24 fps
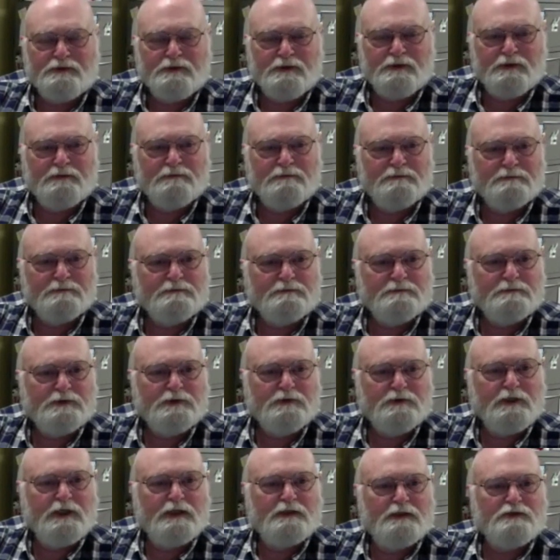Um,
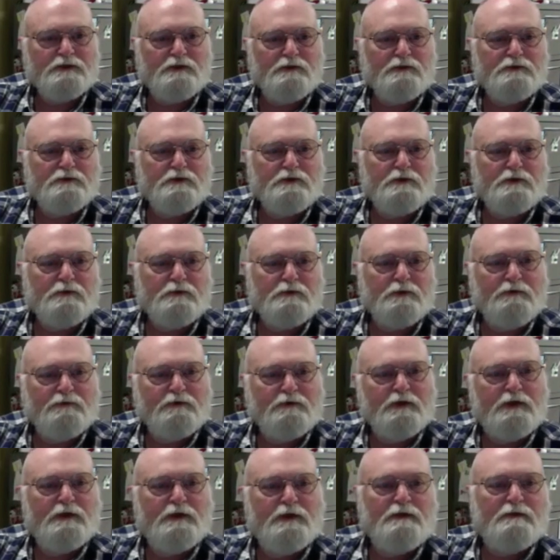oh gosh, also, we've
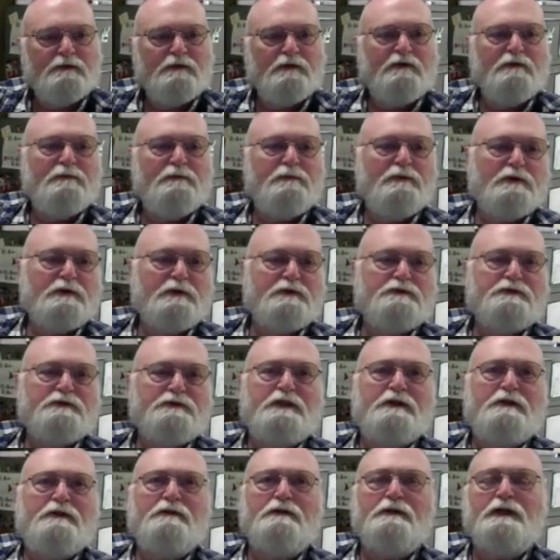done the book
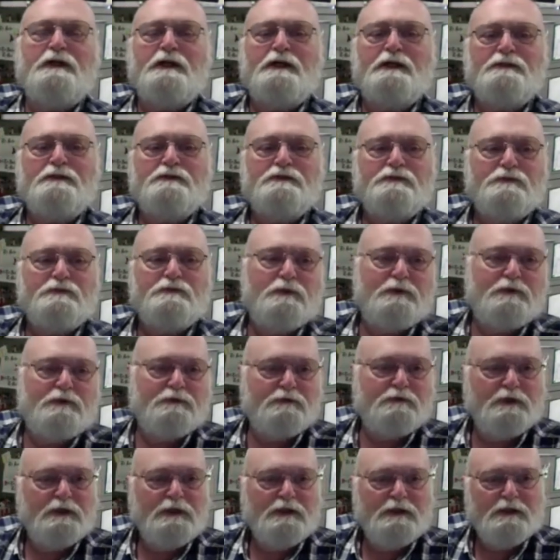sale nights. We've
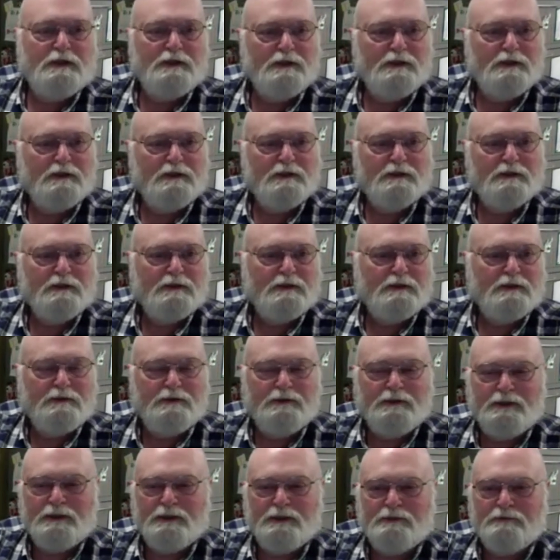
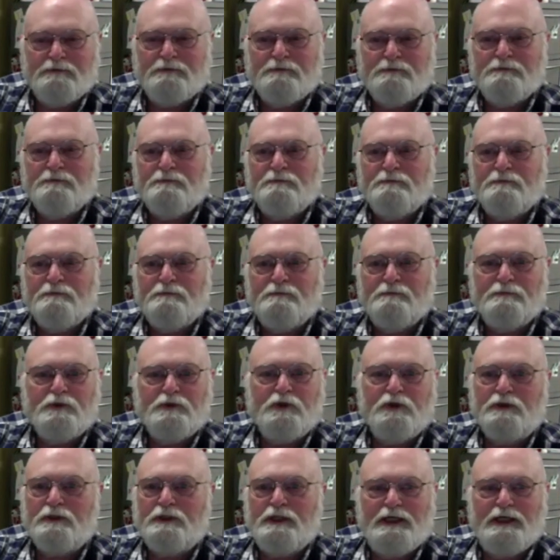done
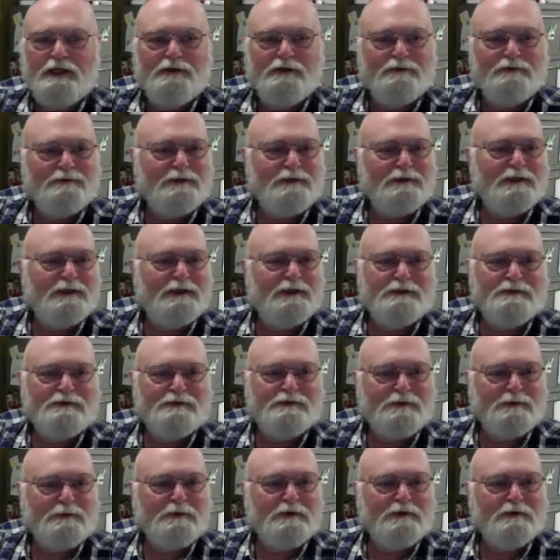cookout
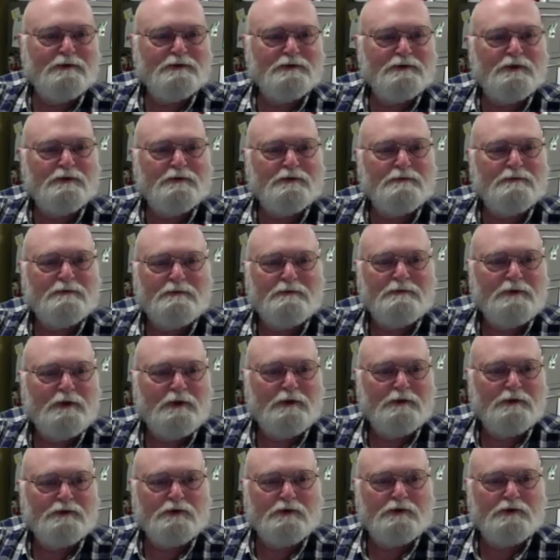nights. I mean, there's all,
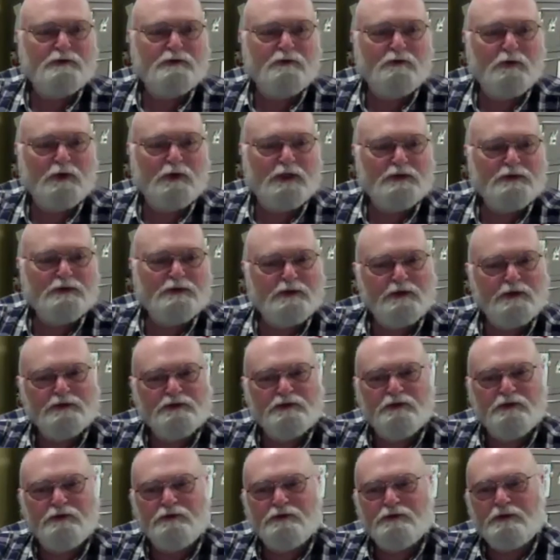all sorts of ways that our
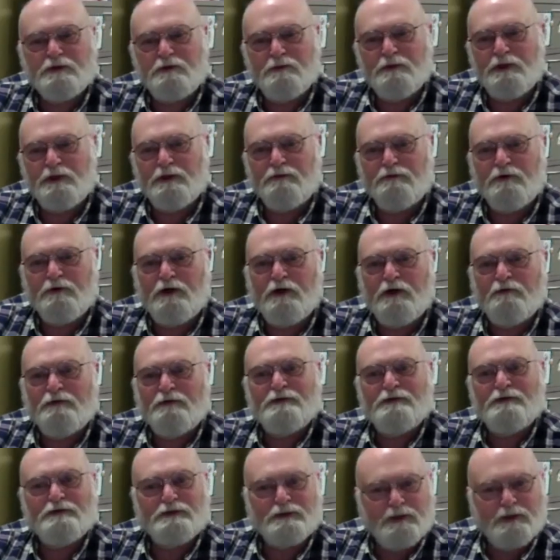students can be involved
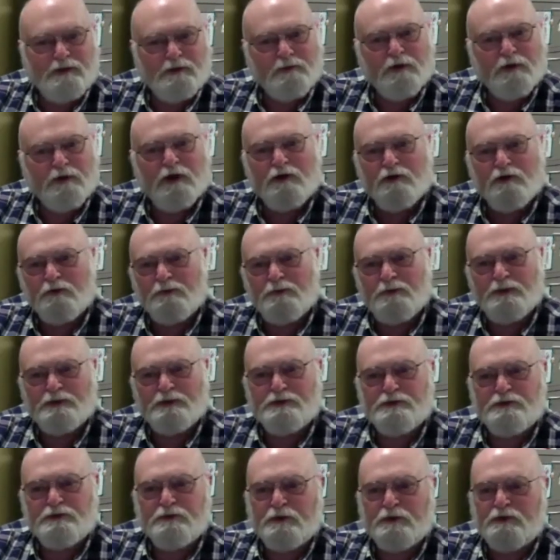and see the broader
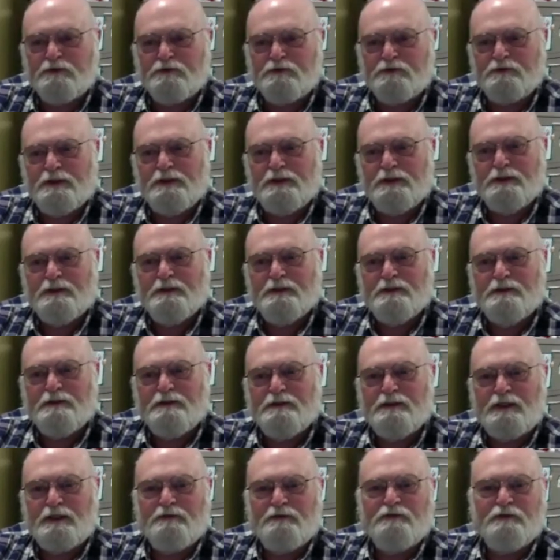picture of
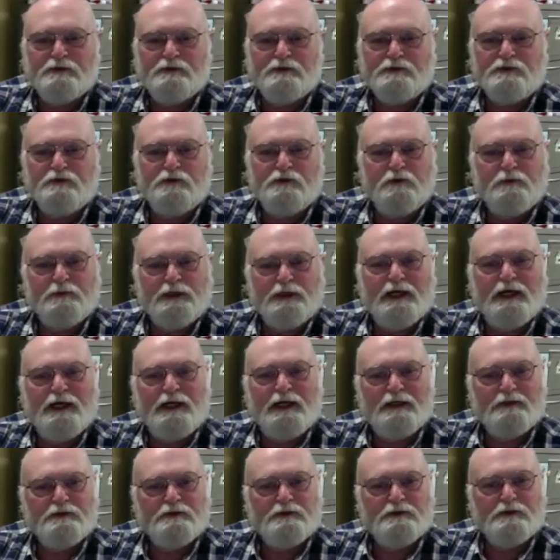life in school
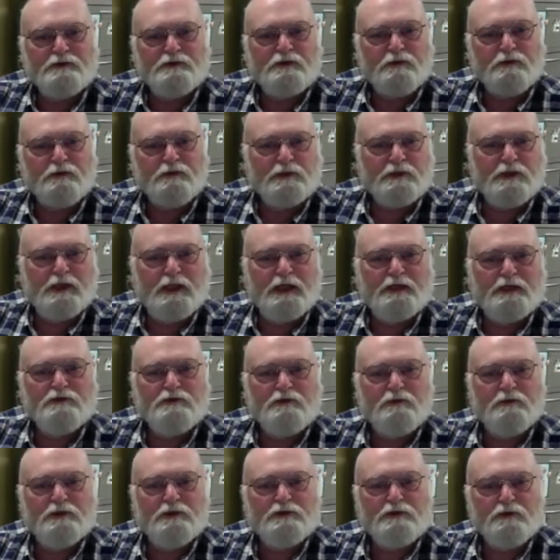beyond just the
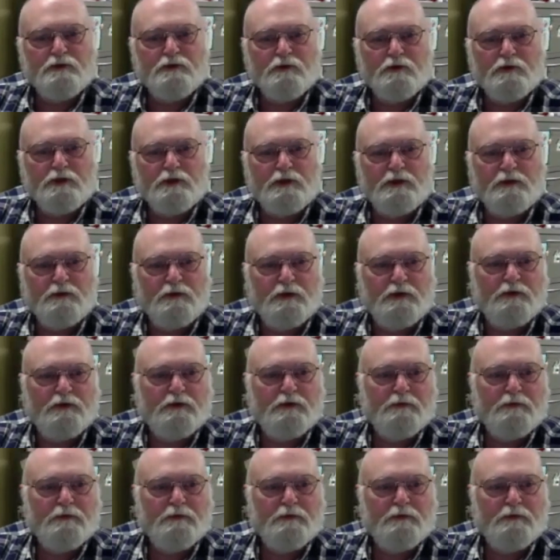classroom that you're working with.